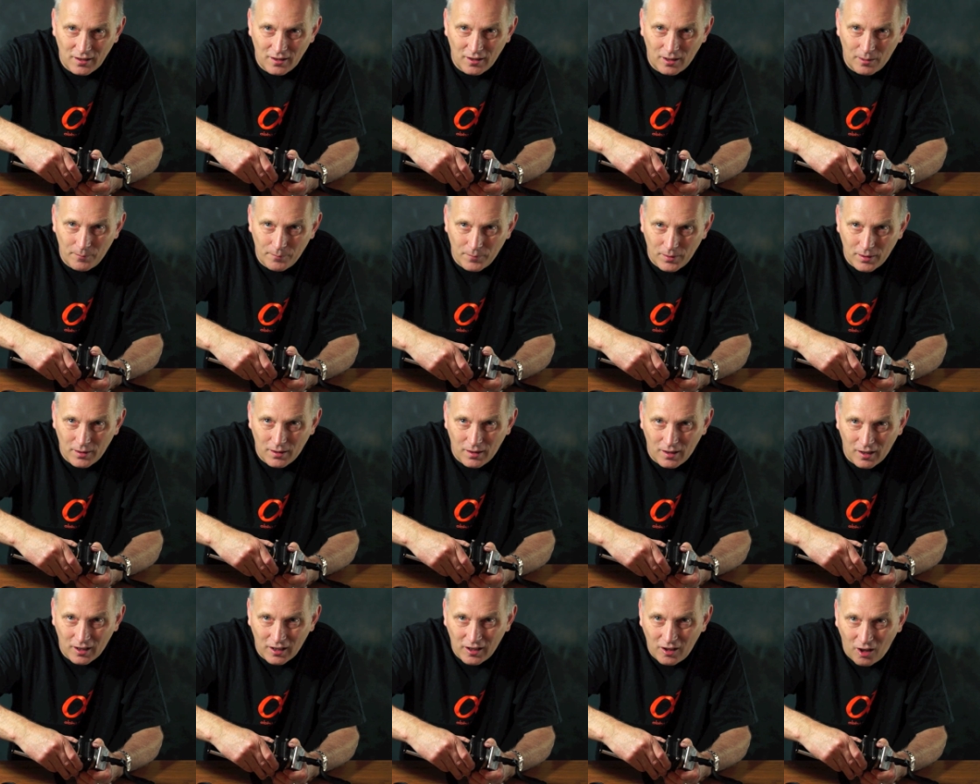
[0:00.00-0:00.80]
a
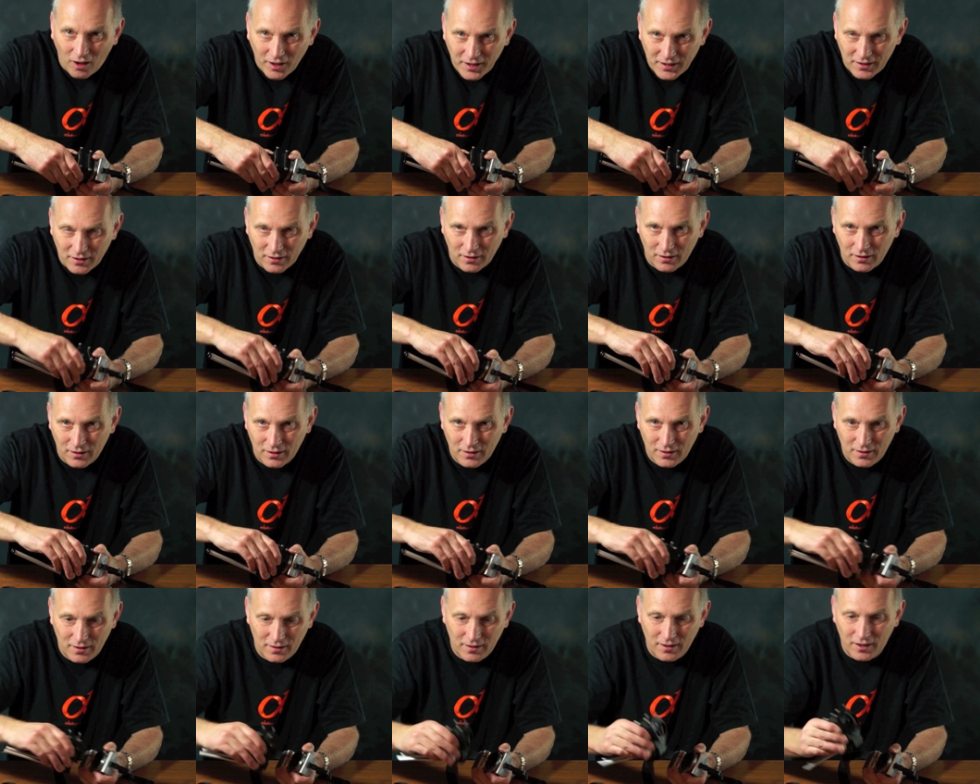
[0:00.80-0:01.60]

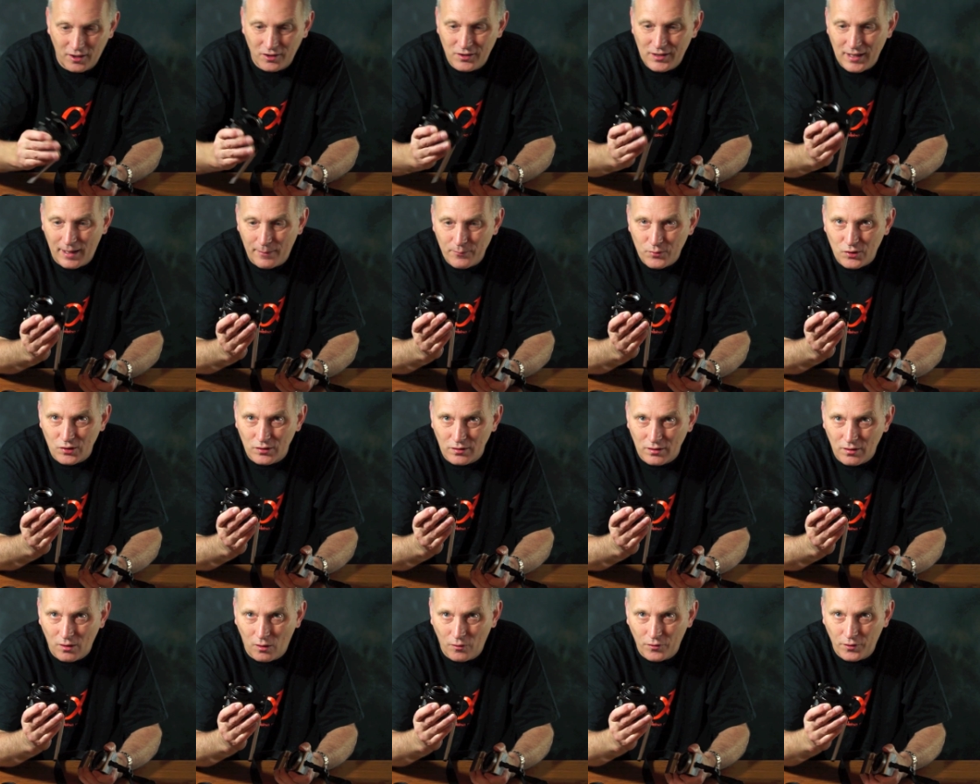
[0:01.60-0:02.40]
Leica
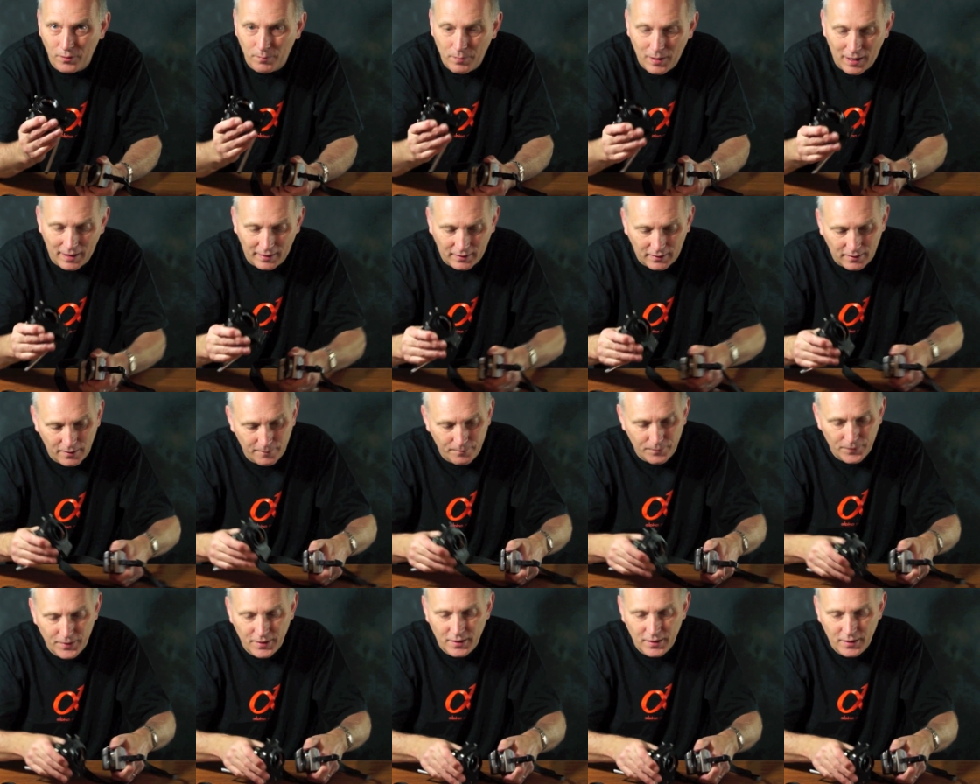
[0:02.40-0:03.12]
adapter on the back.